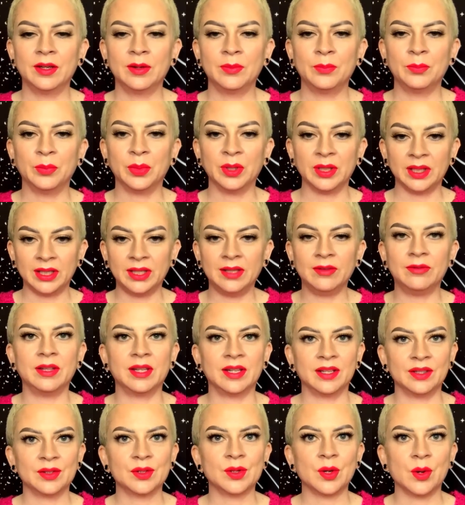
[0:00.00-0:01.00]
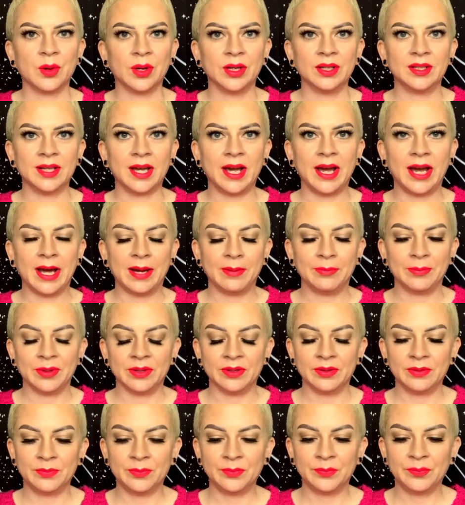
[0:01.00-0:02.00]
Believe that it's going to
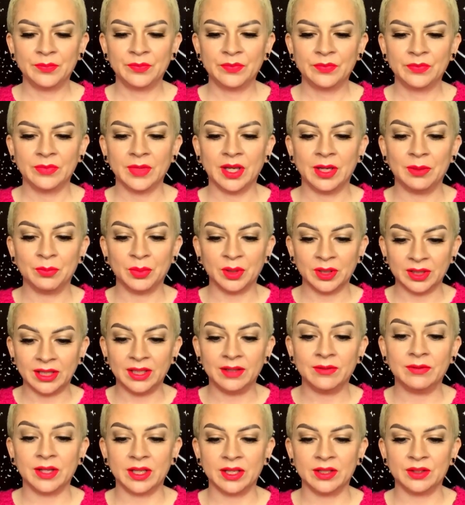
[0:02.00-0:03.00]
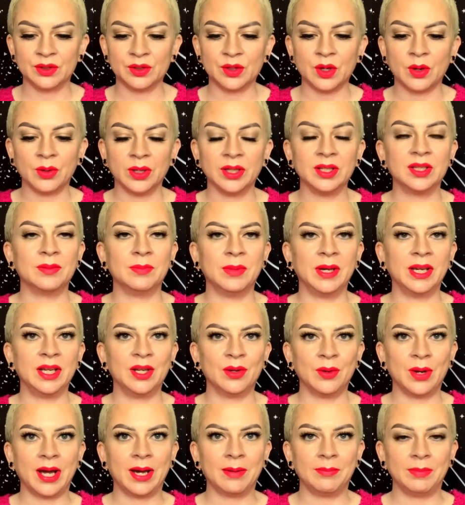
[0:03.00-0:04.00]
happen and believe that it's going to make you
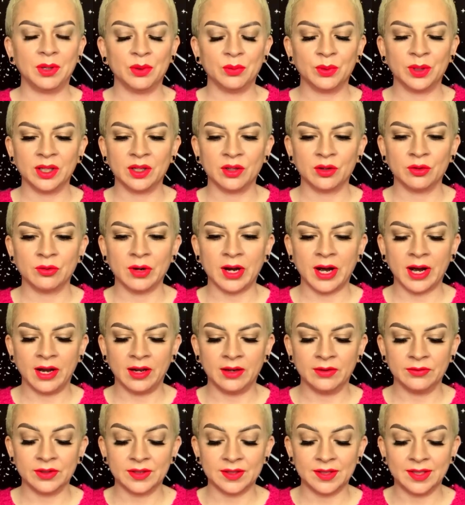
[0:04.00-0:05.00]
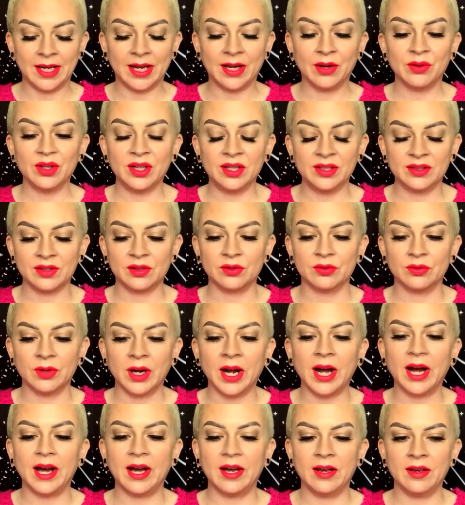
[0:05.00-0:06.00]
happy when it arrives. Now that it's
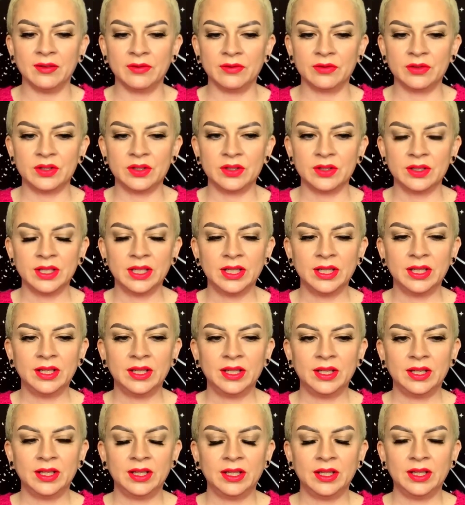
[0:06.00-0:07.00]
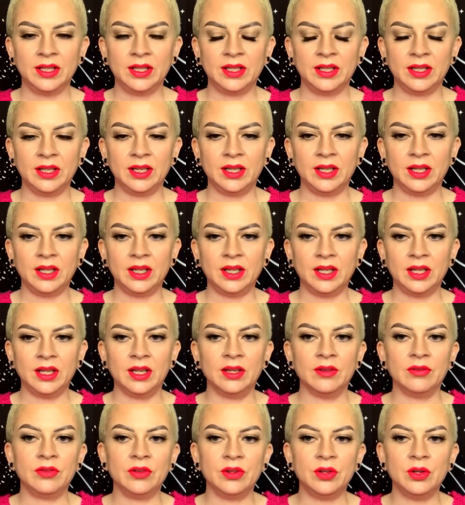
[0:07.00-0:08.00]
arrived,
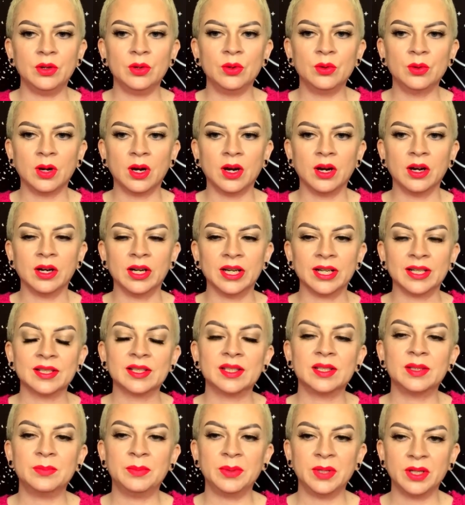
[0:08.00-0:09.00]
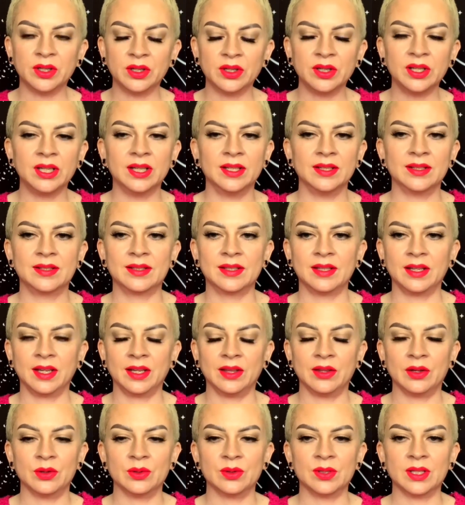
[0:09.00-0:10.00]
if you are experiencing
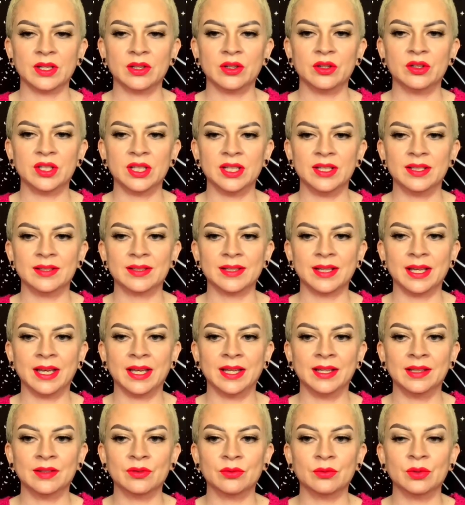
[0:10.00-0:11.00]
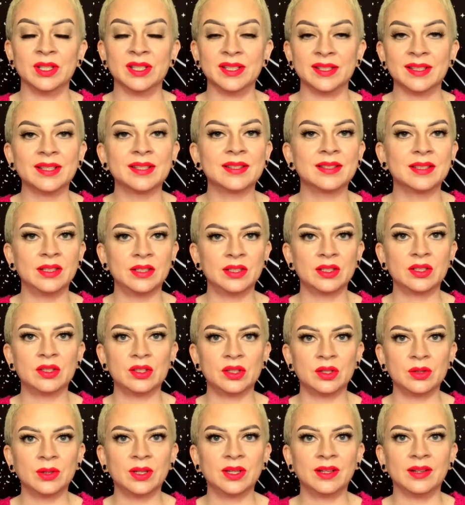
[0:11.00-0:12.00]
those energies and resistant
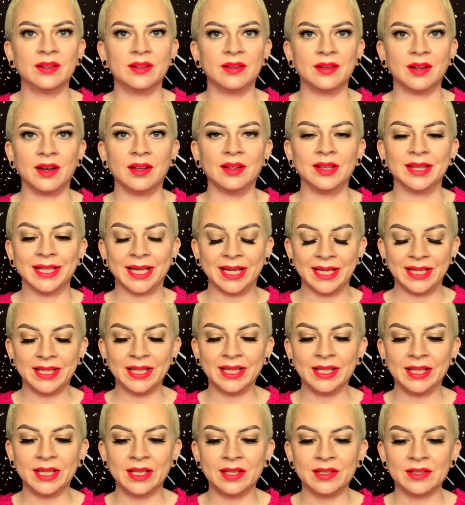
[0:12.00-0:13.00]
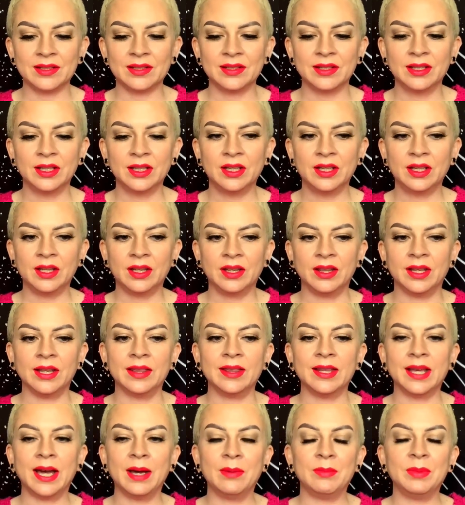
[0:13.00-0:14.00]
to it and not liking it, then
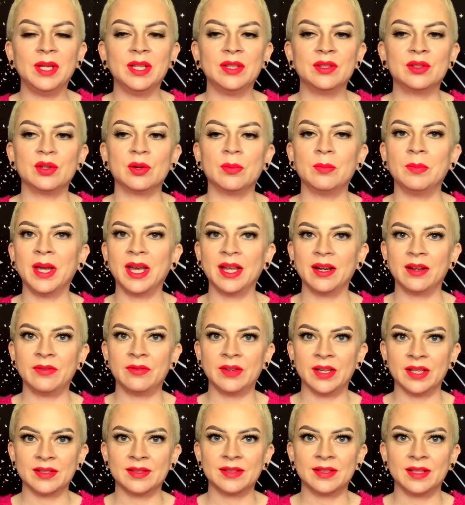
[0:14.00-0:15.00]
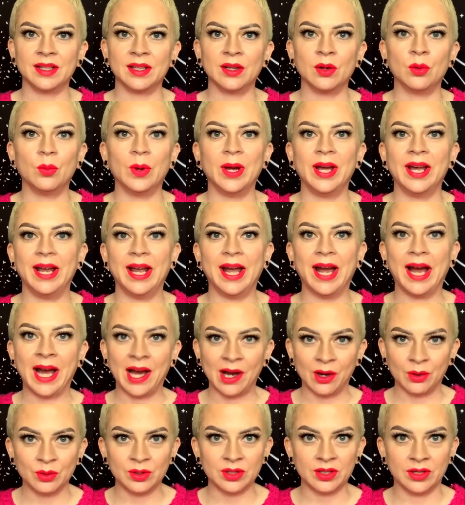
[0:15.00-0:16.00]
that means you're manifesting a way
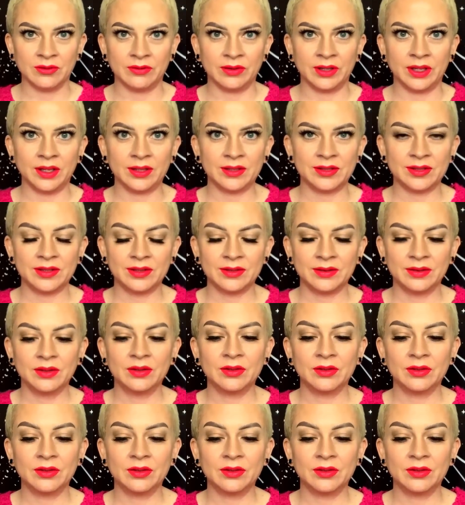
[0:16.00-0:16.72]
out of it.